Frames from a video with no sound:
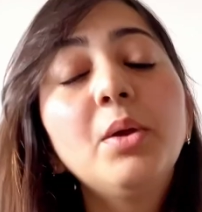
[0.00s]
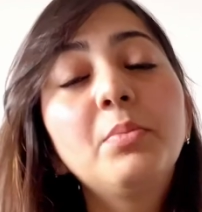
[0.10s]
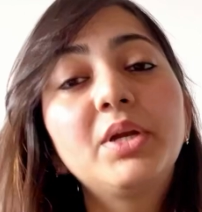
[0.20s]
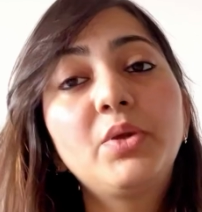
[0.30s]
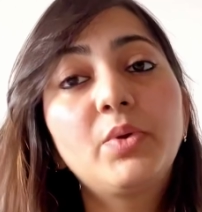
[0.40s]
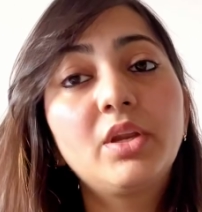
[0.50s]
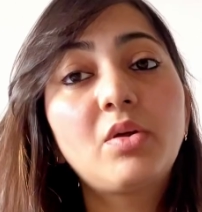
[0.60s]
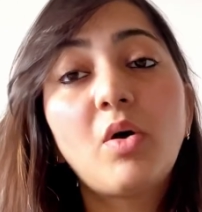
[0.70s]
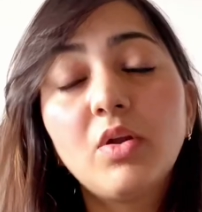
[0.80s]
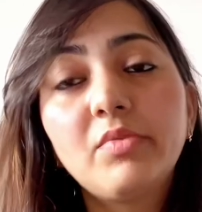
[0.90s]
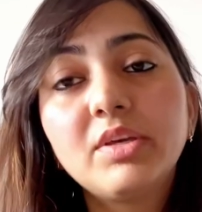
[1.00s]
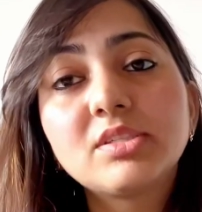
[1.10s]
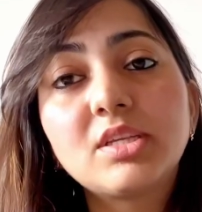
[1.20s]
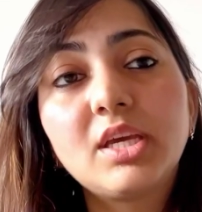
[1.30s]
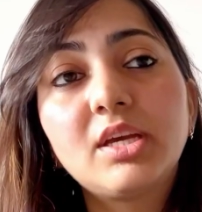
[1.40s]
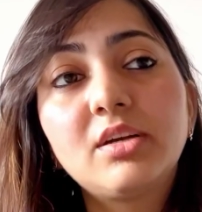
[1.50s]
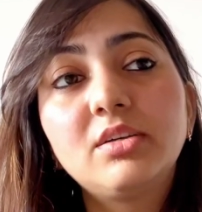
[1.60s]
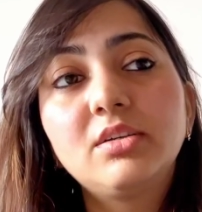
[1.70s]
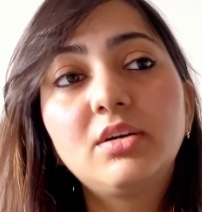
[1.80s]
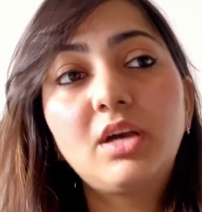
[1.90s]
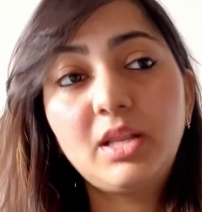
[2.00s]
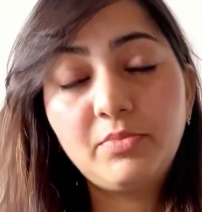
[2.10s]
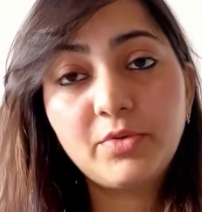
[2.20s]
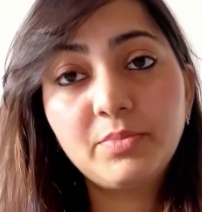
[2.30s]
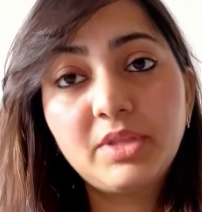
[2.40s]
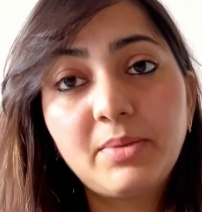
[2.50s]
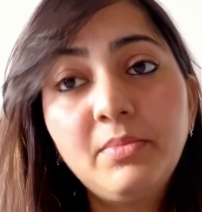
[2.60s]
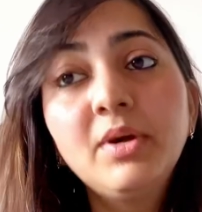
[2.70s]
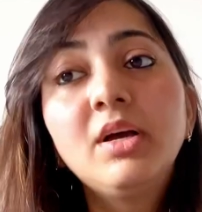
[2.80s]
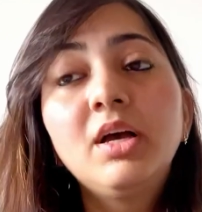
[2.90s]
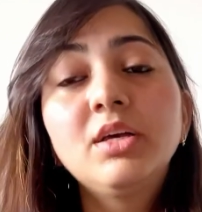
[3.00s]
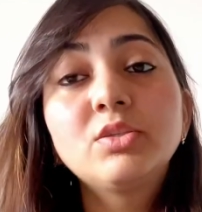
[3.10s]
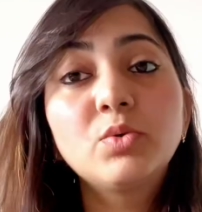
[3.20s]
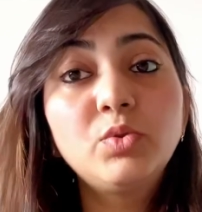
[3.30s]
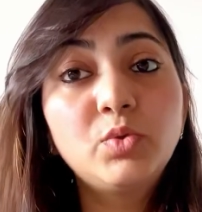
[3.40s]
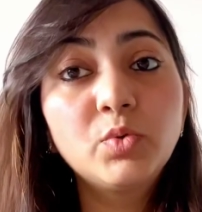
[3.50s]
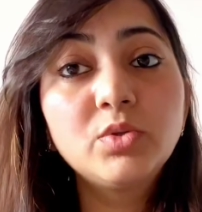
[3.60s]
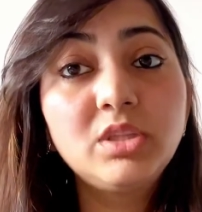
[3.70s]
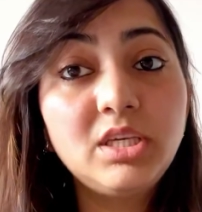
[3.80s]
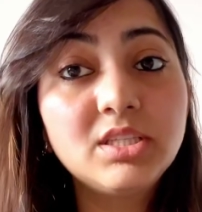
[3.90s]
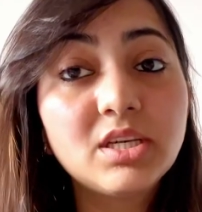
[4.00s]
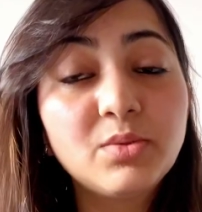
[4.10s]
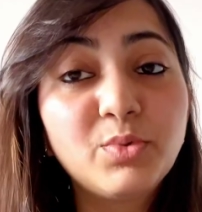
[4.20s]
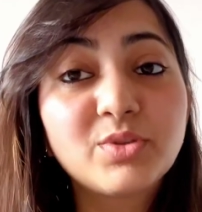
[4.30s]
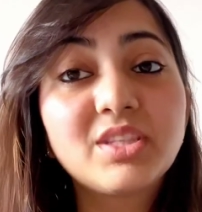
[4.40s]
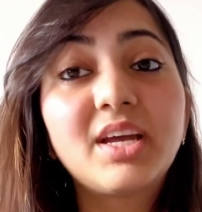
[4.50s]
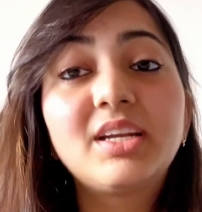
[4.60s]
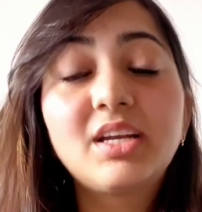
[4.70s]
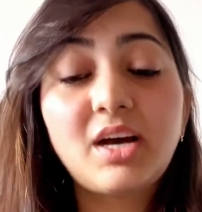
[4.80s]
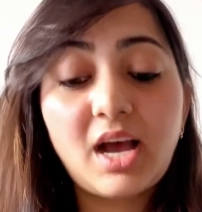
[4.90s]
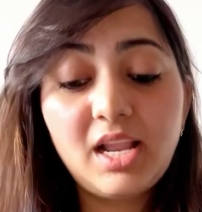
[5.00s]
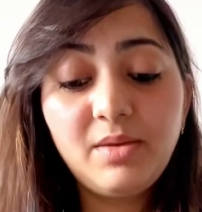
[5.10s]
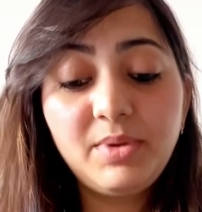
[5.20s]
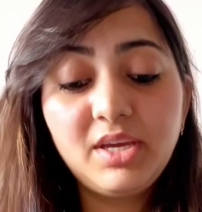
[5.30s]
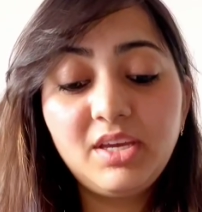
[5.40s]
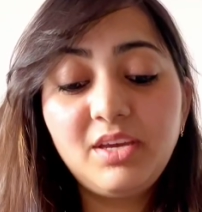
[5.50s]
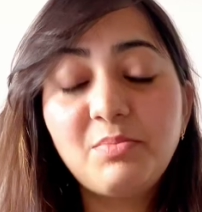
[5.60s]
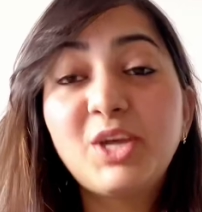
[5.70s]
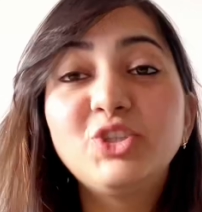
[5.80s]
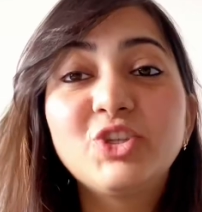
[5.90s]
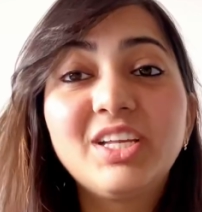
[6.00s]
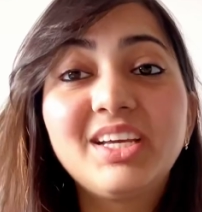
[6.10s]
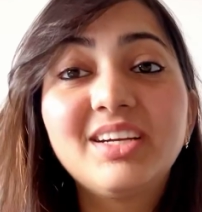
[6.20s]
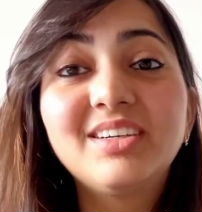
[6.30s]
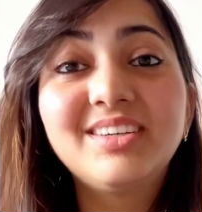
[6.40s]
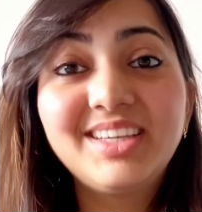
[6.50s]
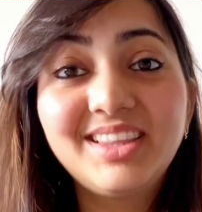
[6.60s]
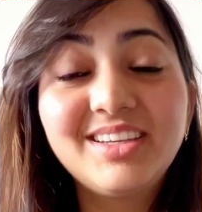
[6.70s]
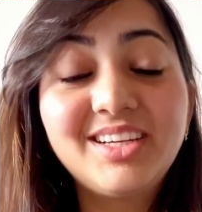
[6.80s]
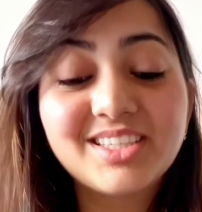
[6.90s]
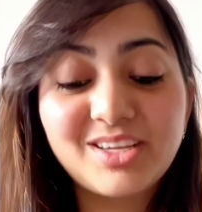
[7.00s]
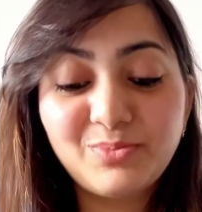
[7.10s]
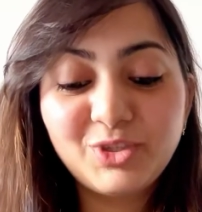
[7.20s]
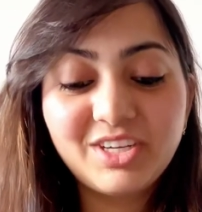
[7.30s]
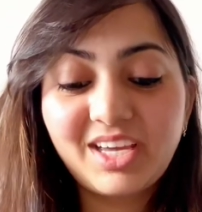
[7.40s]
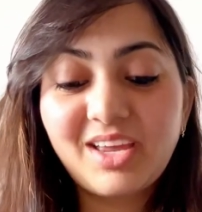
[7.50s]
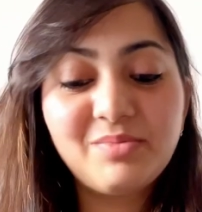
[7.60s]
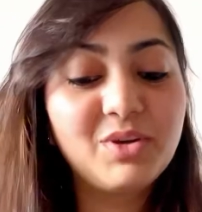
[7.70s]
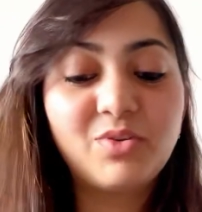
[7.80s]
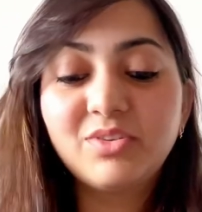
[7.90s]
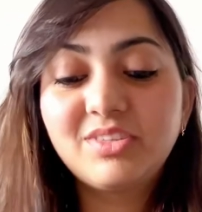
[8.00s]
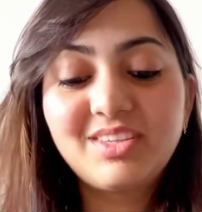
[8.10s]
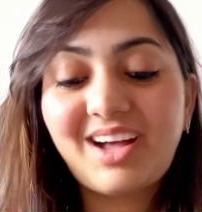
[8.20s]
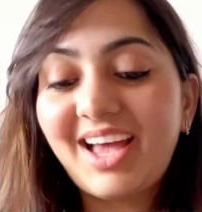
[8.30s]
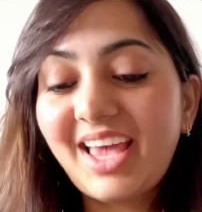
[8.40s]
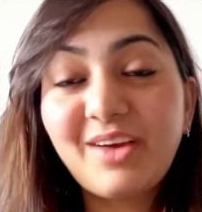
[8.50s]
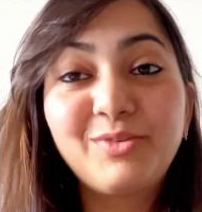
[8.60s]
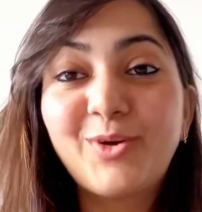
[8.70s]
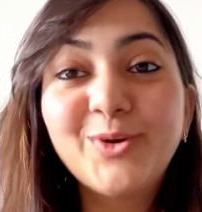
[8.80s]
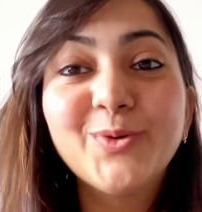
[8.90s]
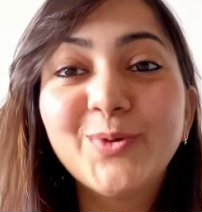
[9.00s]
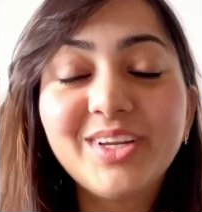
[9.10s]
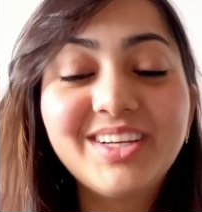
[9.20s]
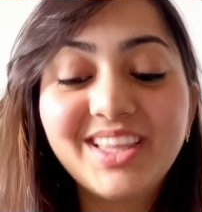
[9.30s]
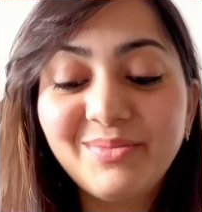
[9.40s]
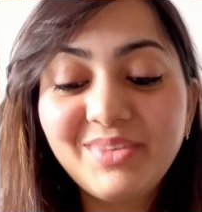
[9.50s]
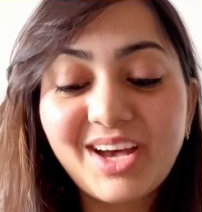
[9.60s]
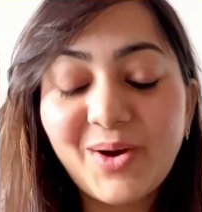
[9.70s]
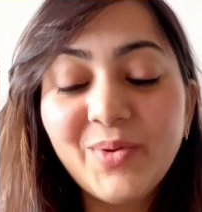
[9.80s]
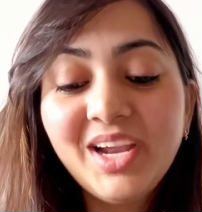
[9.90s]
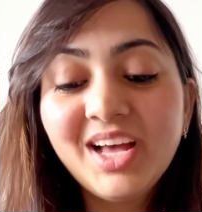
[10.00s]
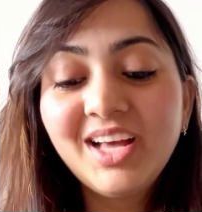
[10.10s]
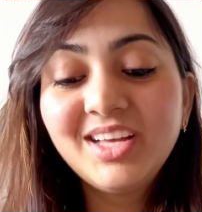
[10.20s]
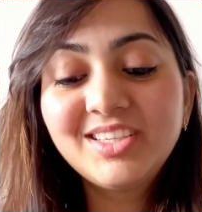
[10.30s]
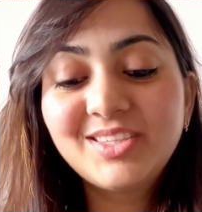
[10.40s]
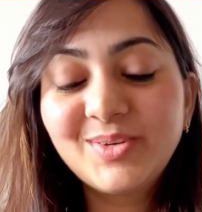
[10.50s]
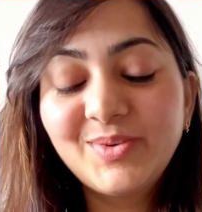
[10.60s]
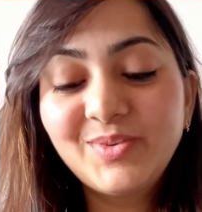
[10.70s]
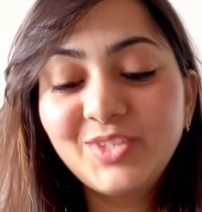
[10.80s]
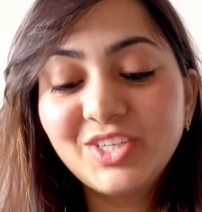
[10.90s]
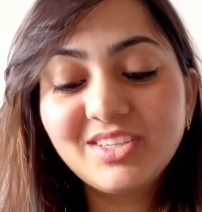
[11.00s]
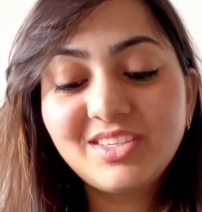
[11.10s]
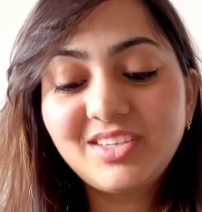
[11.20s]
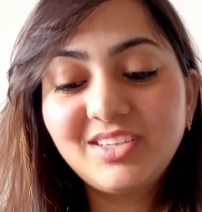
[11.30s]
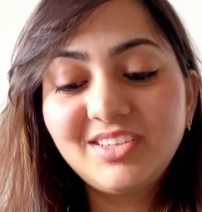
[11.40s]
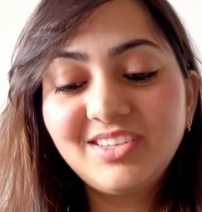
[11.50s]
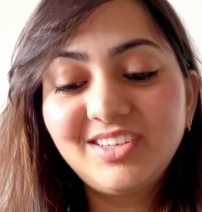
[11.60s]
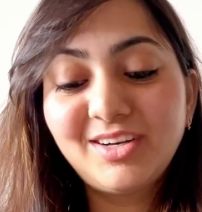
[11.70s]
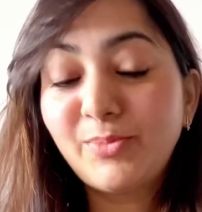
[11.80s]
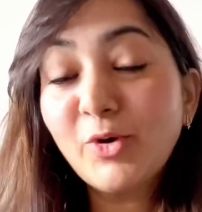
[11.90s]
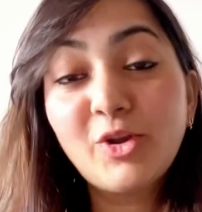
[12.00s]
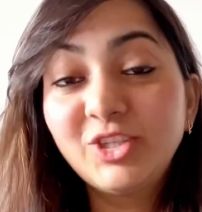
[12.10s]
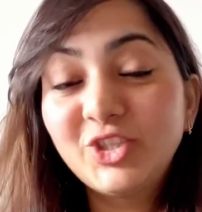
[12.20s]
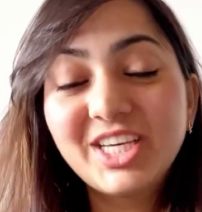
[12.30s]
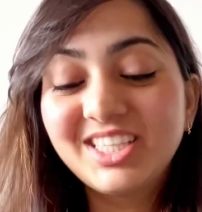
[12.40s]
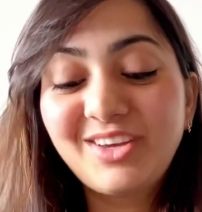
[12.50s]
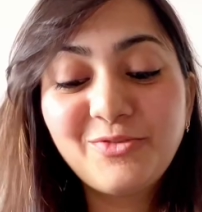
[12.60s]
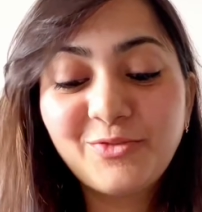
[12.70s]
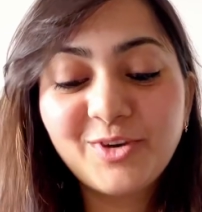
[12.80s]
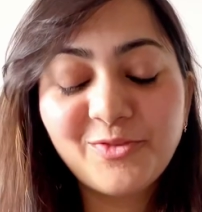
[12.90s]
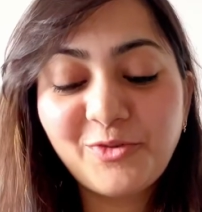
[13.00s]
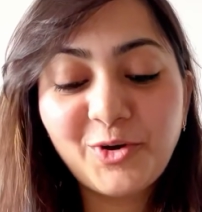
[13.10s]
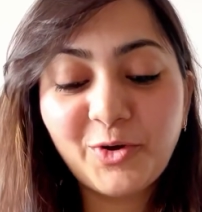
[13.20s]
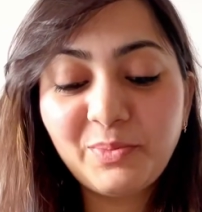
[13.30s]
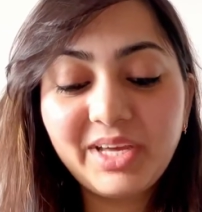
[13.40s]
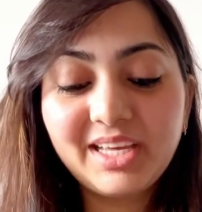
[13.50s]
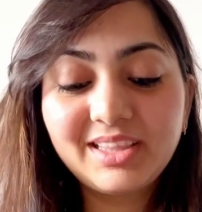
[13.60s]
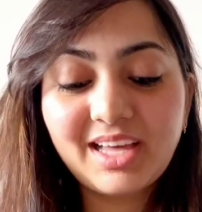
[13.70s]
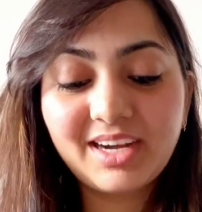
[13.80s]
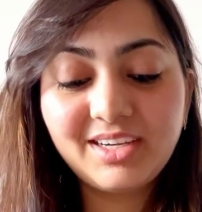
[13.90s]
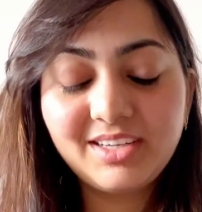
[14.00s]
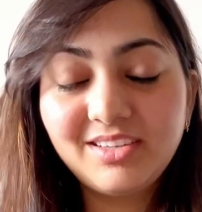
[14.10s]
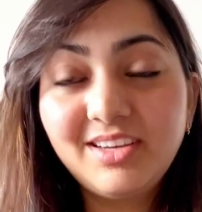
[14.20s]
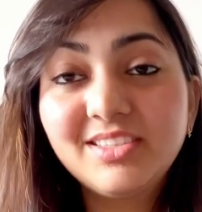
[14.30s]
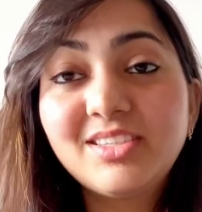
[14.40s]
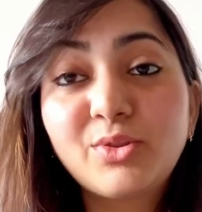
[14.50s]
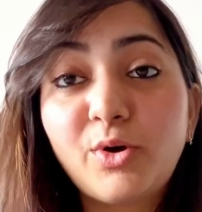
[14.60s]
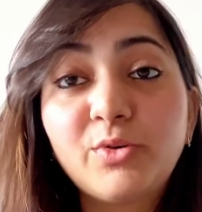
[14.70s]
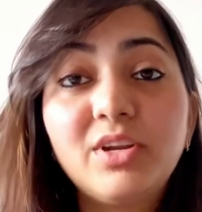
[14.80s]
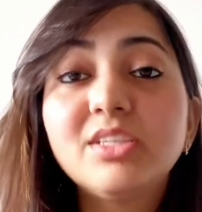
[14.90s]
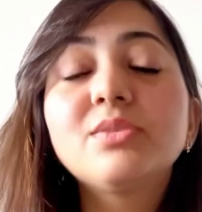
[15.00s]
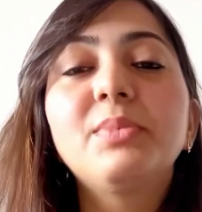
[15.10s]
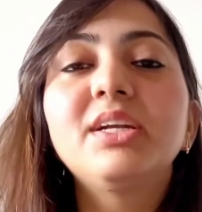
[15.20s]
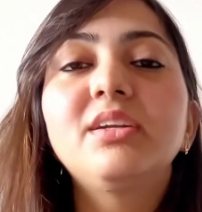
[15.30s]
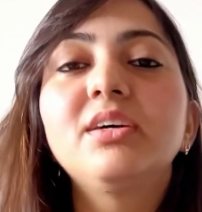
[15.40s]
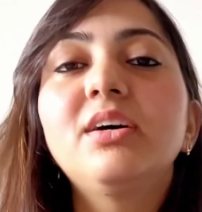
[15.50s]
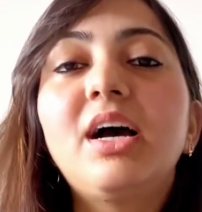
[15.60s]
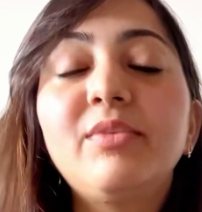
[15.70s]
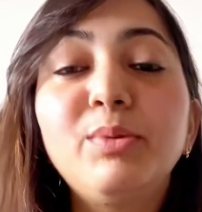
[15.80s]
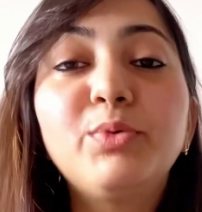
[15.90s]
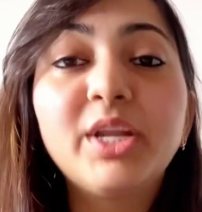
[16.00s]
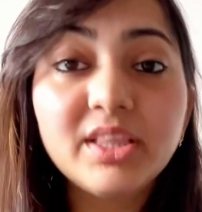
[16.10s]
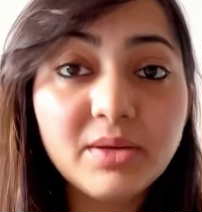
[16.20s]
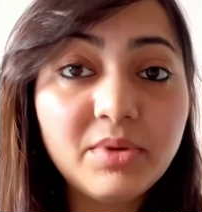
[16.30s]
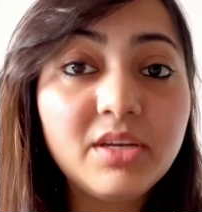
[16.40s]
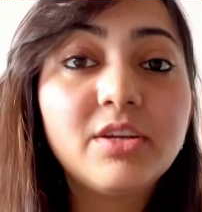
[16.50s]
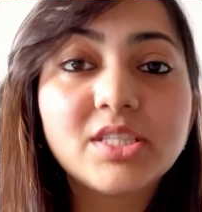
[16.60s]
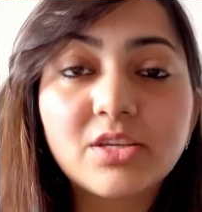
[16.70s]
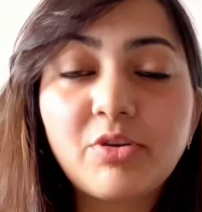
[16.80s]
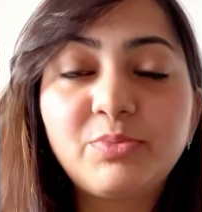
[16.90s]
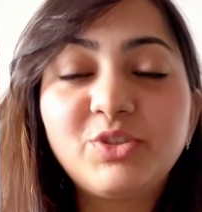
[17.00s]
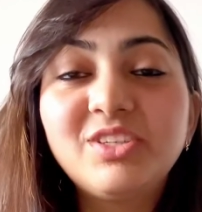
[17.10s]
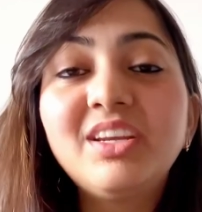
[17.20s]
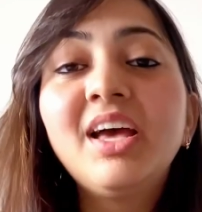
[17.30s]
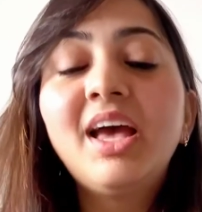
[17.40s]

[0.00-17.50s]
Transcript: but you can always take uh, help from them so th- these are the books that uh, i'll be mentioning uh, in the description again because i have not noted them down so just uh, apologizing f- uh, for not making that list thorough list but i will putting them in description